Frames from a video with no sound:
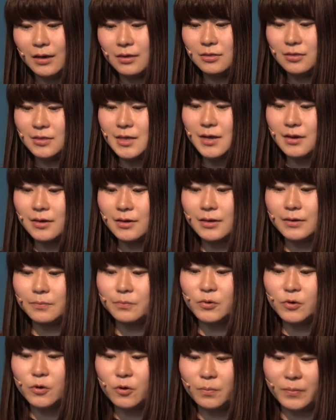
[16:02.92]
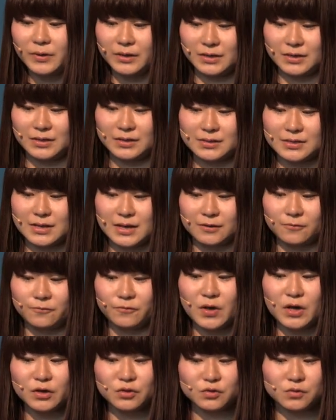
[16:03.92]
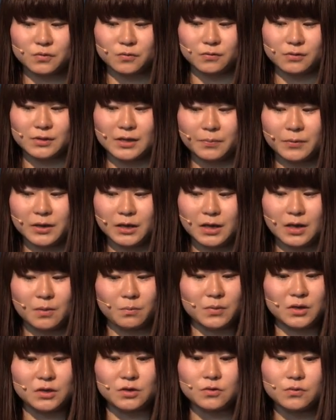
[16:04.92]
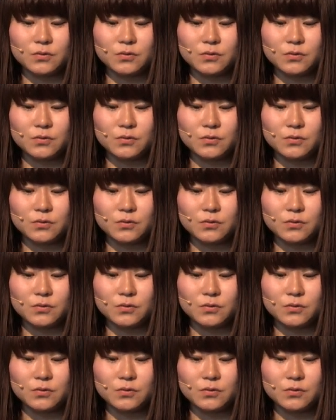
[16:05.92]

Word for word: there are properties and functions that can be